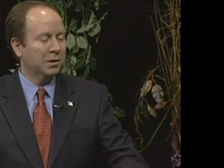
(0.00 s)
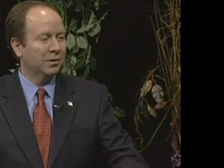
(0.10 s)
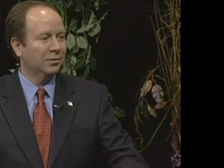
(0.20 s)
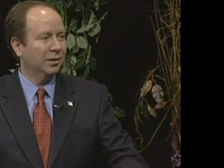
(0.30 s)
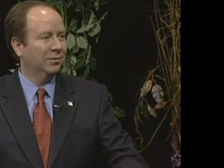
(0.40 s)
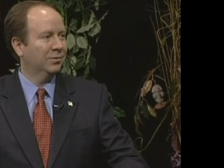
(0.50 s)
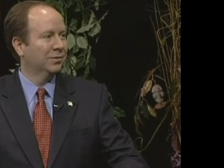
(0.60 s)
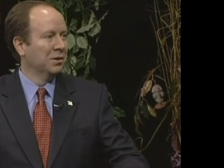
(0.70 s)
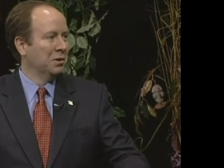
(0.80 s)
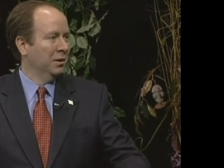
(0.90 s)
because
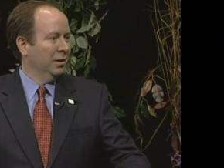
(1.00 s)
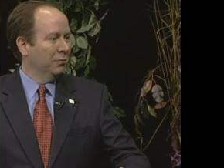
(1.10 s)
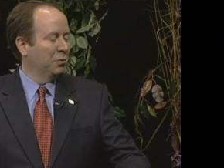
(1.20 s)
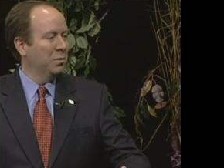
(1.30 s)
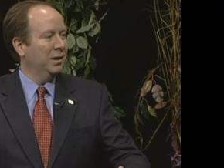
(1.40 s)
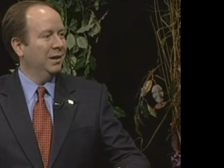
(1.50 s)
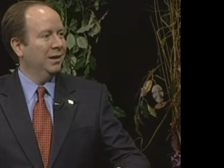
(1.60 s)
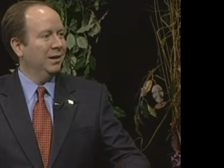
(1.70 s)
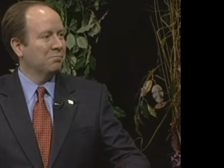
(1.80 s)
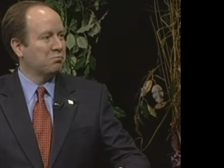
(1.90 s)
it's, for me,